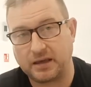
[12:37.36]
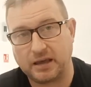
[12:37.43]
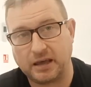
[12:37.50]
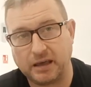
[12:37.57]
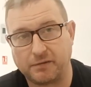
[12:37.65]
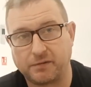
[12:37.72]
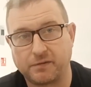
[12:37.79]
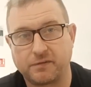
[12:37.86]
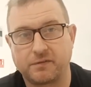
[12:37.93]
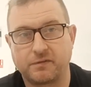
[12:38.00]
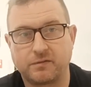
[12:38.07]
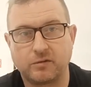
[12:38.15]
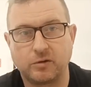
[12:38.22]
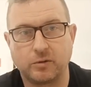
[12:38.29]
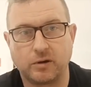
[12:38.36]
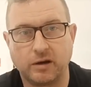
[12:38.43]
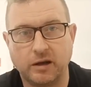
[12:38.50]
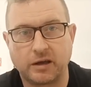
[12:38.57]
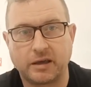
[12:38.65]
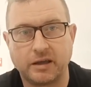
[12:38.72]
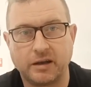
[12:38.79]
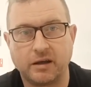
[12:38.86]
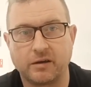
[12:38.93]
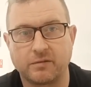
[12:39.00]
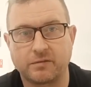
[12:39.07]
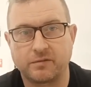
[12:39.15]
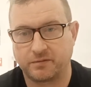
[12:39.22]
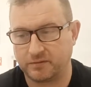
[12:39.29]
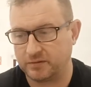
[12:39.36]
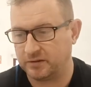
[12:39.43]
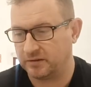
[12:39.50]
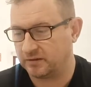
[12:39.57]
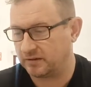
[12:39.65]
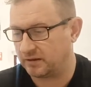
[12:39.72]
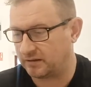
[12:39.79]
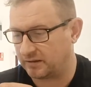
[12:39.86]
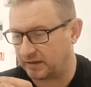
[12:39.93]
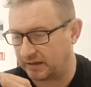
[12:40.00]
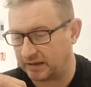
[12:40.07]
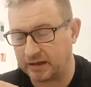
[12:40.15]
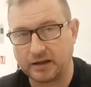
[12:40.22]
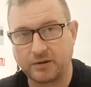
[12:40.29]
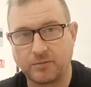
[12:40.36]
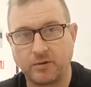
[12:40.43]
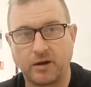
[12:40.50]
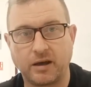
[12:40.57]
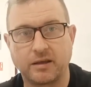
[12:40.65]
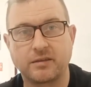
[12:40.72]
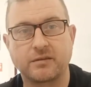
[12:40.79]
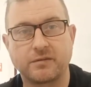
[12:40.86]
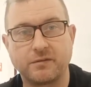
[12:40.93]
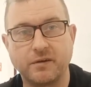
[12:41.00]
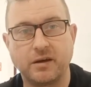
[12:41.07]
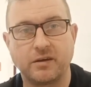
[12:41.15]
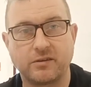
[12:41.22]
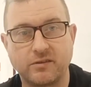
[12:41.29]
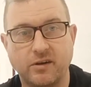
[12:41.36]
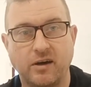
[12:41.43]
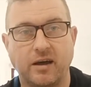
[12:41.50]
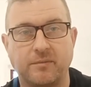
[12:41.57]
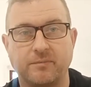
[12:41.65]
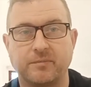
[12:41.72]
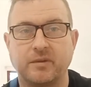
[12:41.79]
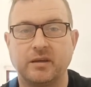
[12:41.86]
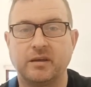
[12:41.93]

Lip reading: if you are lucky enough that they get it right the first time,